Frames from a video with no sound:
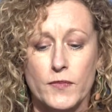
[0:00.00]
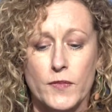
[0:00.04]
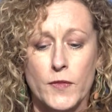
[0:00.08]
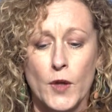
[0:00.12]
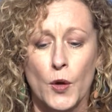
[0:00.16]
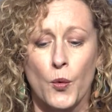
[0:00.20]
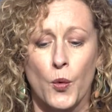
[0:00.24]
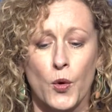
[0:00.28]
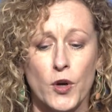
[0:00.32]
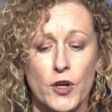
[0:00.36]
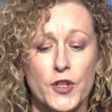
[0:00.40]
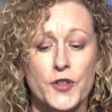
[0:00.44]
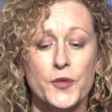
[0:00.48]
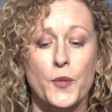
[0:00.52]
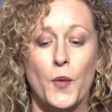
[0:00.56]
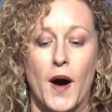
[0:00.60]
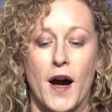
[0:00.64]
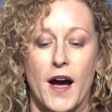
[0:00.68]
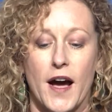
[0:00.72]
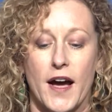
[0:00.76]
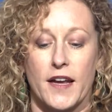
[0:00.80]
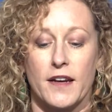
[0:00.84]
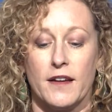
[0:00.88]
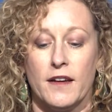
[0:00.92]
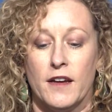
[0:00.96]

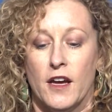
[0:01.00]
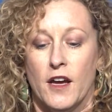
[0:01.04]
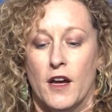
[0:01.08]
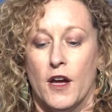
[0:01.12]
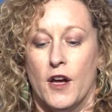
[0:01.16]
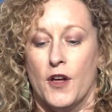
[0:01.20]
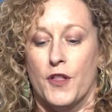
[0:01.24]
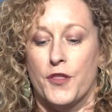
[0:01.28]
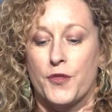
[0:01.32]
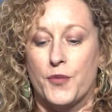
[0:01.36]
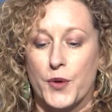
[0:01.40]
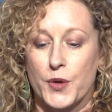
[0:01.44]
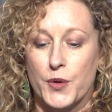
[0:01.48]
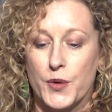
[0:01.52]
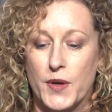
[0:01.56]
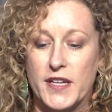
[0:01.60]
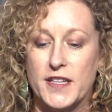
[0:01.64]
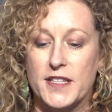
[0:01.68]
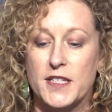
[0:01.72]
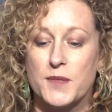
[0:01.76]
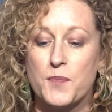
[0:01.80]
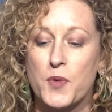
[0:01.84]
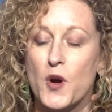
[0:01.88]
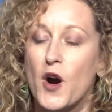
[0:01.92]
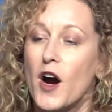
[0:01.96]
worldwide through
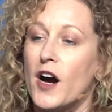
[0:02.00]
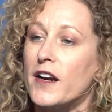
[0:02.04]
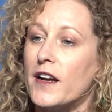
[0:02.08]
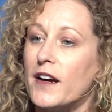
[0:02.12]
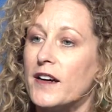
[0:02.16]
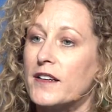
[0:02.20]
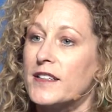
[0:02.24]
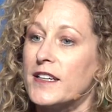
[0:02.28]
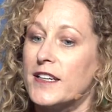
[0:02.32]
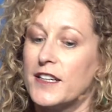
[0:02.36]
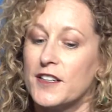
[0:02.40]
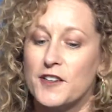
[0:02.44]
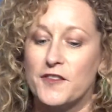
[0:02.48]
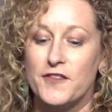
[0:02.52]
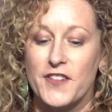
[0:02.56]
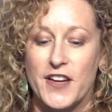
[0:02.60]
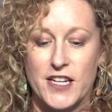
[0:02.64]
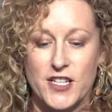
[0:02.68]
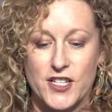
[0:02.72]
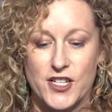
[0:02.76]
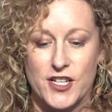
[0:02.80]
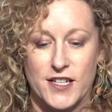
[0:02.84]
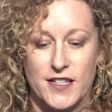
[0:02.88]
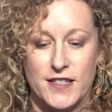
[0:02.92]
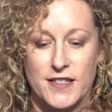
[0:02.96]
his product
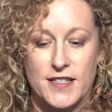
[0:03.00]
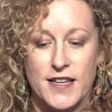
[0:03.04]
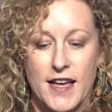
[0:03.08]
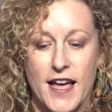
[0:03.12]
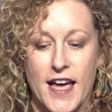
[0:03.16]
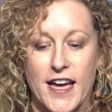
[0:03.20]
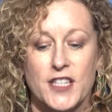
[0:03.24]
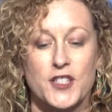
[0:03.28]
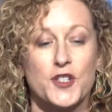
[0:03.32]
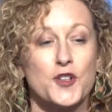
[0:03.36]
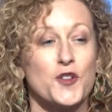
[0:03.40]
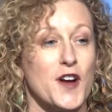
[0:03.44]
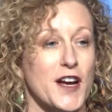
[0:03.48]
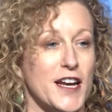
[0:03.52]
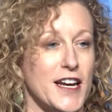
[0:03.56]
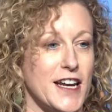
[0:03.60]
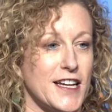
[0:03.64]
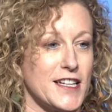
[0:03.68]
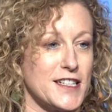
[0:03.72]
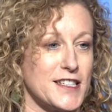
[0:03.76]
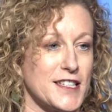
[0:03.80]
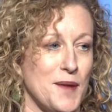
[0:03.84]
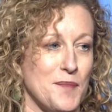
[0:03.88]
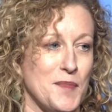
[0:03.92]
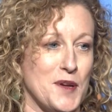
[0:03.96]
innovations and training
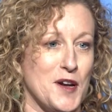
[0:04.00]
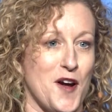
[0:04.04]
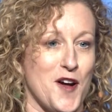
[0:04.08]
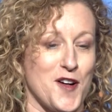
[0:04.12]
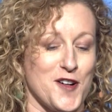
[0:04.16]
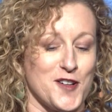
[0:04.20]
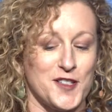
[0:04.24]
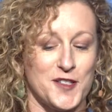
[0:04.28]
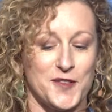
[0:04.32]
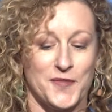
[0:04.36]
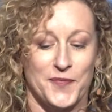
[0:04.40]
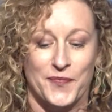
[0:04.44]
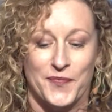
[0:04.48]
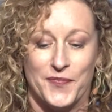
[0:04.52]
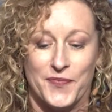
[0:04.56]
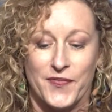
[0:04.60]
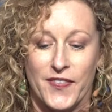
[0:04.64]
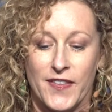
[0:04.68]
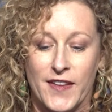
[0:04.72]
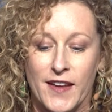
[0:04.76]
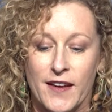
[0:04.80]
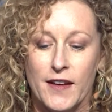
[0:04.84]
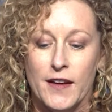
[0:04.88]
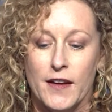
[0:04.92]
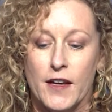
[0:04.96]
seminars,
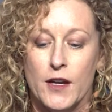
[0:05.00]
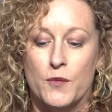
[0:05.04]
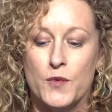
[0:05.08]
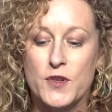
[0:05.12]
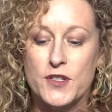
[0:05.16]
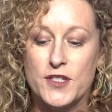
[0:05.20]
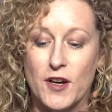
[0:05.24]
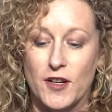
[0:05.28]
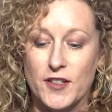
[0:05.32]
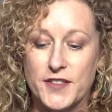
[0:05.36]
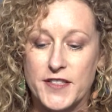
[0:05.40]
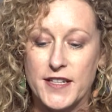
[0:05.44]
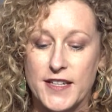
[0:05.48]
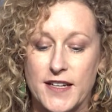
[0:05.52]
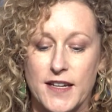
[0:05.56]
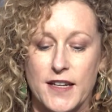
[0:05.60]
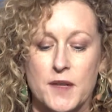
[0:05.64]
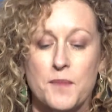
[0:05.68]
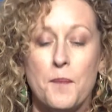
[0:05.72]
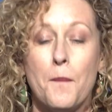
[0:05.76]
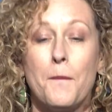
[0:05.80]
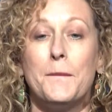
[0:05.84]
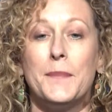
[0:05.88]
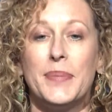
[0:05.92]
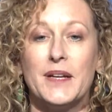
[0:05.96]
resulting
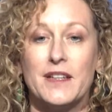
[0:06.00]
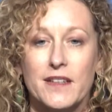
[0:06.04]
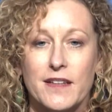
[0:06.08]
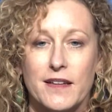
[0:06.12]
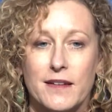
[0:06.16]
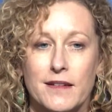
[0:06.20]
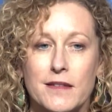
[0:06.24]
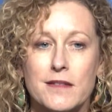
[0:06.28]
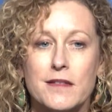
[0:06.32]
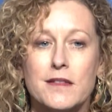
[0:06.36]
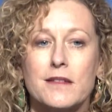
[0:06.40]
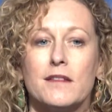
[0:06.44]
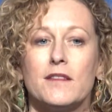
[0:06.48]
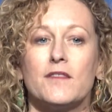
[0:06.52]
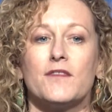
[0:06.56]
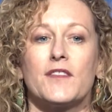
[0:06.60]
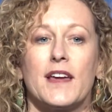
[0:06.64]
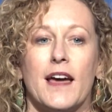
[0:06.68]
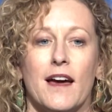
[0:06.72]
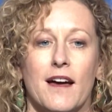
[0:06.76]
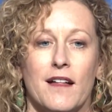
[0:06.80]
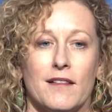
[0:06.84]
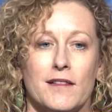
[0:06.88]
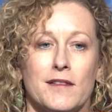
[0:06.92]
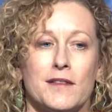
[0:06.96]
in billions of
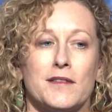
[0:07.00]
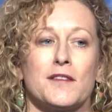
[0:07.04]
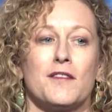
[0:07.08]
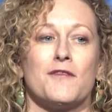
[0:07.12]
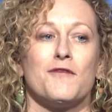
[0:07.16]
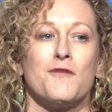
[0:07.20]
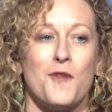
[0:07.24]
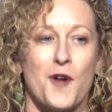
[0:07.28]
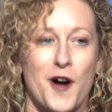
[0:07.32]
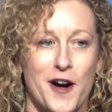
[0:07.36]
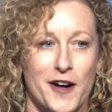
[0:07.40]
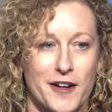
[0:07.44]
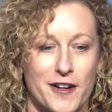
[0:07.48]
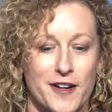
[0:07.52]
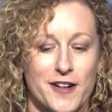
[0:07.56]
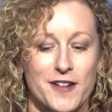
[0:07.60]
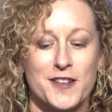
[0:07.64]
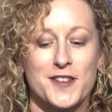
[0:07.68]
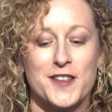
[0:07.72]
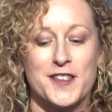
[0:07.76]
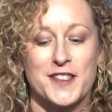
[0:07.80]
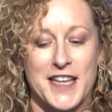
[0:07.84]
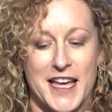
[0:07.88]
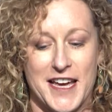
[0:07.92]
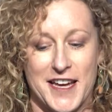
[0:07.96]
gallons of water
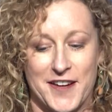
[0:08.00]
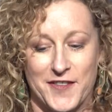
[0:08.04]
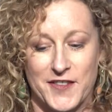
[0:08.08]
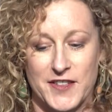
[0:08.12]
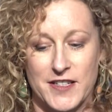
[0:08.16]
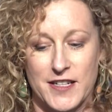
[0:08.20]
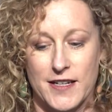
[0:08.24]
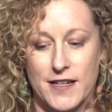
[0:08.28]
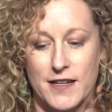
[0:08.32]
saved.